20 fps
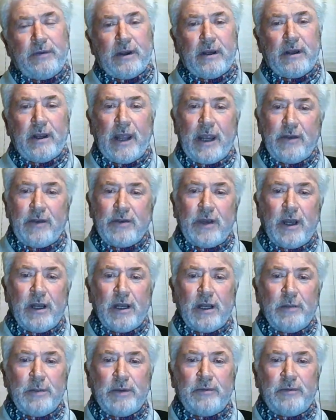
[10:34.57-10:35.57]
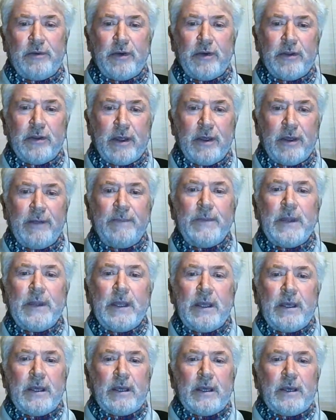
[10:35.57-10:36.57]
I had to go a little bit further.
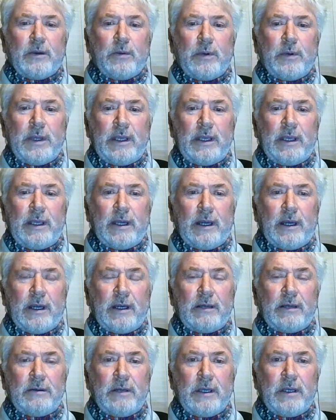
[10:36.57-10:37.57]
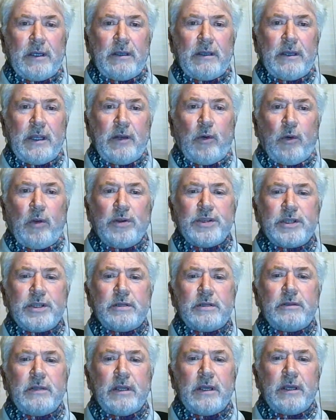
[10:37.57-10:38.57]
It all
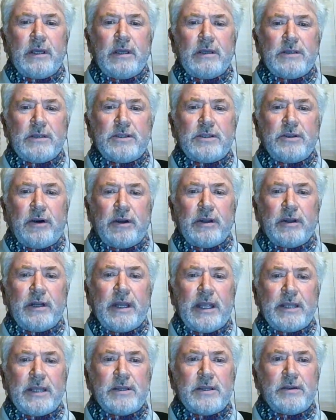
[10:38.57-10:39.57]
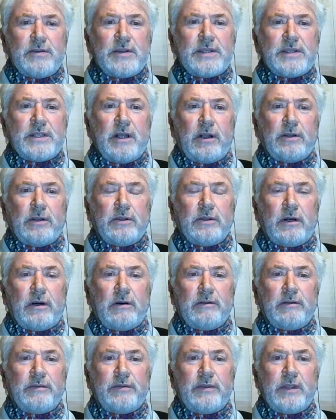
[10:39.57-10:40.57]
started as a result
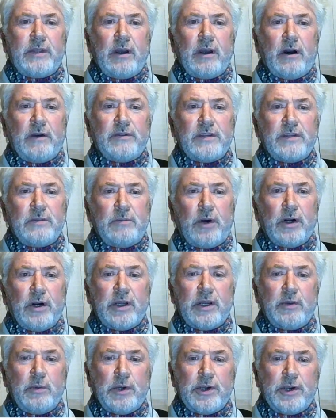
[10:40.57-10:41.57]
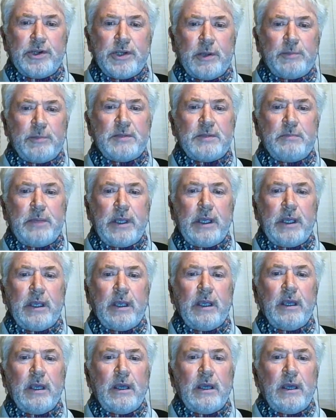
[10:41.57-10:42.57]
of the aftermarket workshops
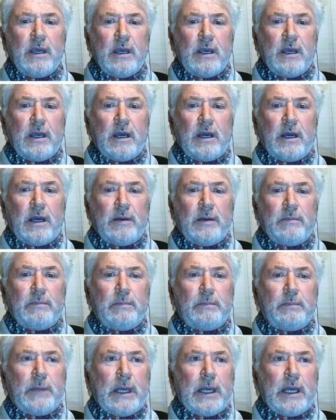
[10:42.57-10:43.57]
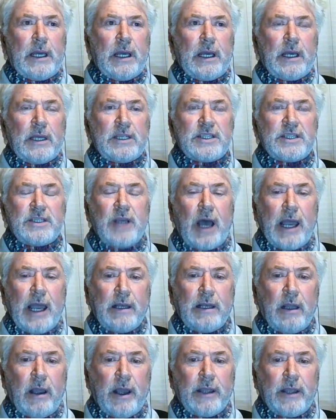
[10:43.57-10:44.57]
being
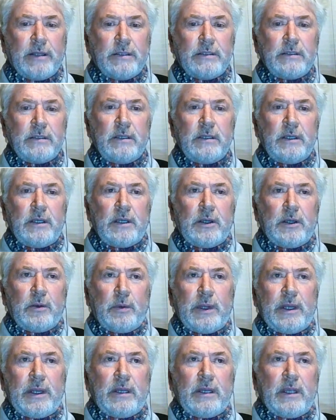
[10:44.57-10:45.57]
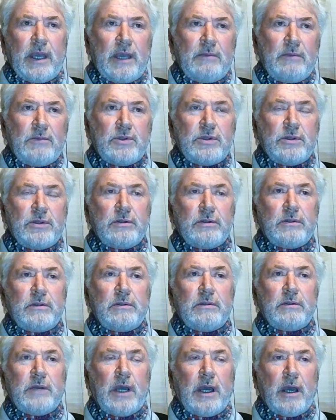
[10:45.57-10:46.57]
sidelined when it came
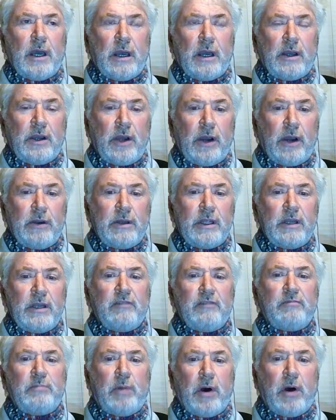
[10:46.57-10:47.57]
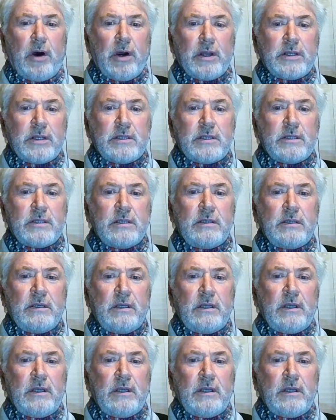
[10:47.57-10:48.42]
to coding of parts.